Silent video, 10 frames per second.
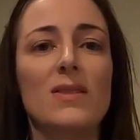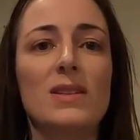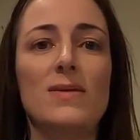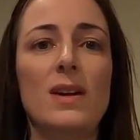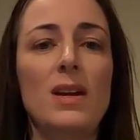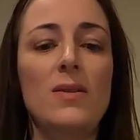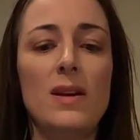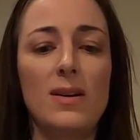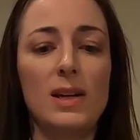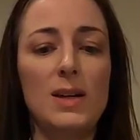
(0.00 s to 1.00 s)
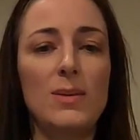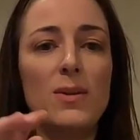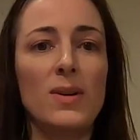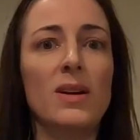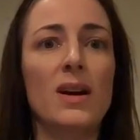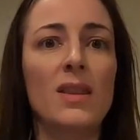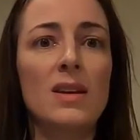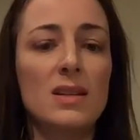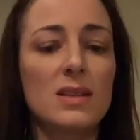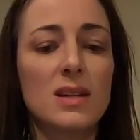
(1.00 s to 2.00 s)
of this video, and I'll keep going on
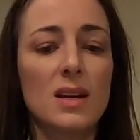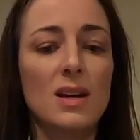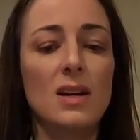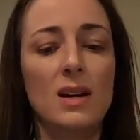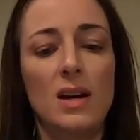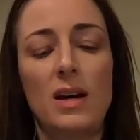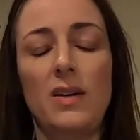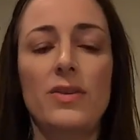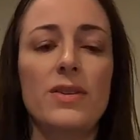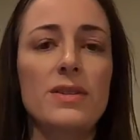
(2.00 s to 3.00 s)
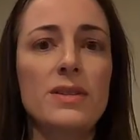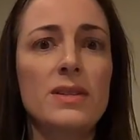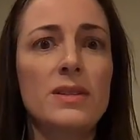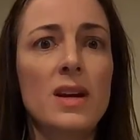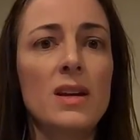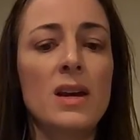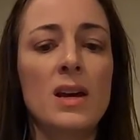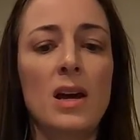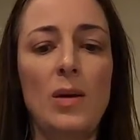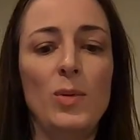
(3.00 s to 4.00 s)
this. After this is done,
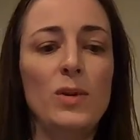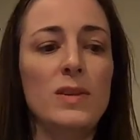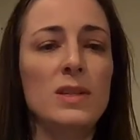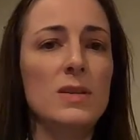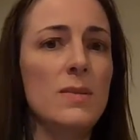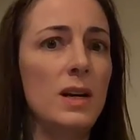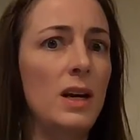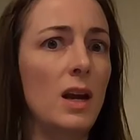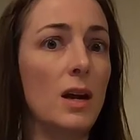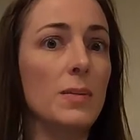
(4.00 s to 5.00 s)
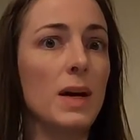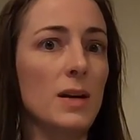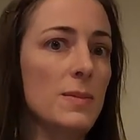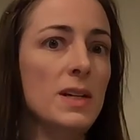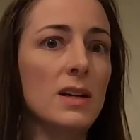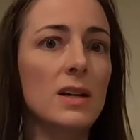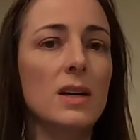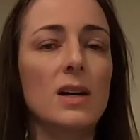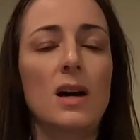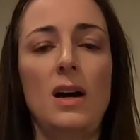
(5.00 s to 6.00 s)
I'll move into making piping
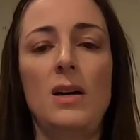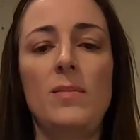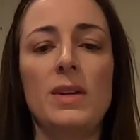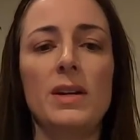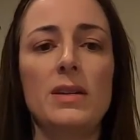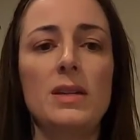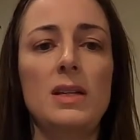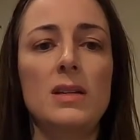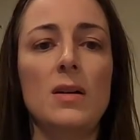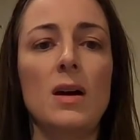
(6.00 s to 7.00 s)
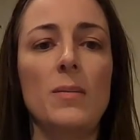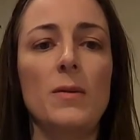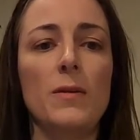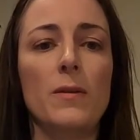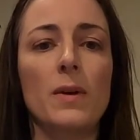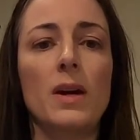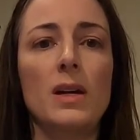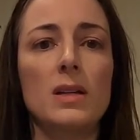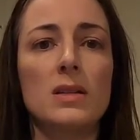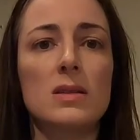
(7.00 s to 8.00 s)
that I'll need before I
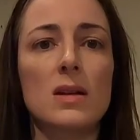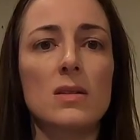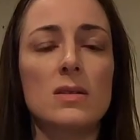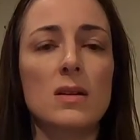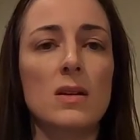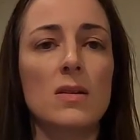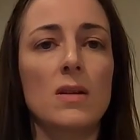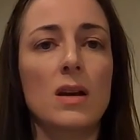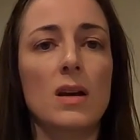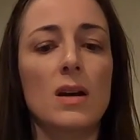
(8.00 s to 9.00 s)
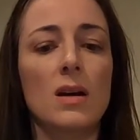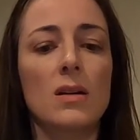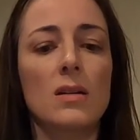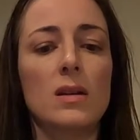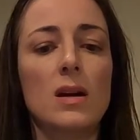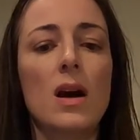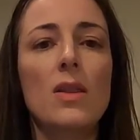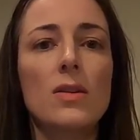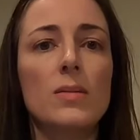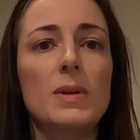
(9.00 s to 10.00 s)
can start securing on the
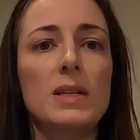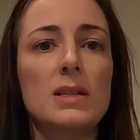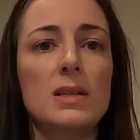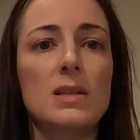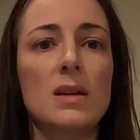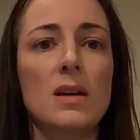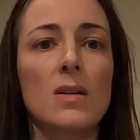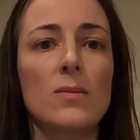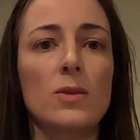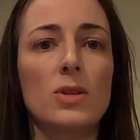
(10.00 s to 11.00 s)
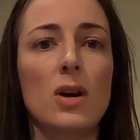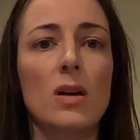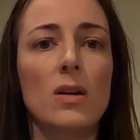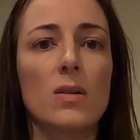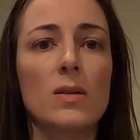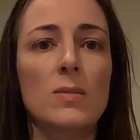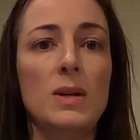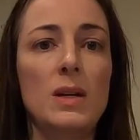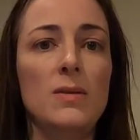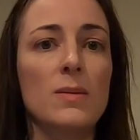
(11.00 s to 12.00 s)
other pieces, which are going to
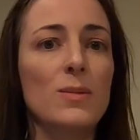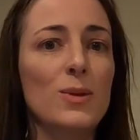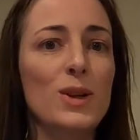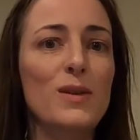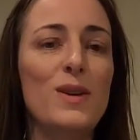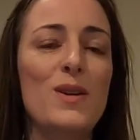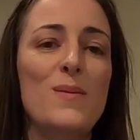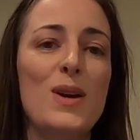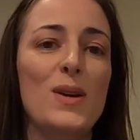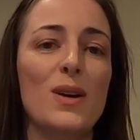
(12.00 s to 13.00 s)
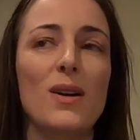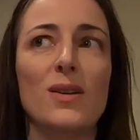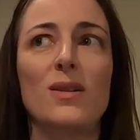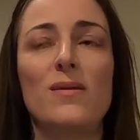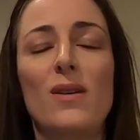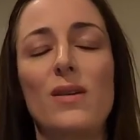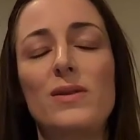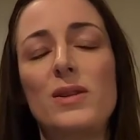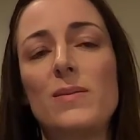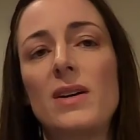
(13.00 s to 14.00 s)
be even more fun to make. Are going to involve
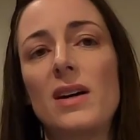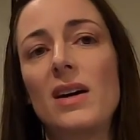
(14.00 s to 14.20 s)
some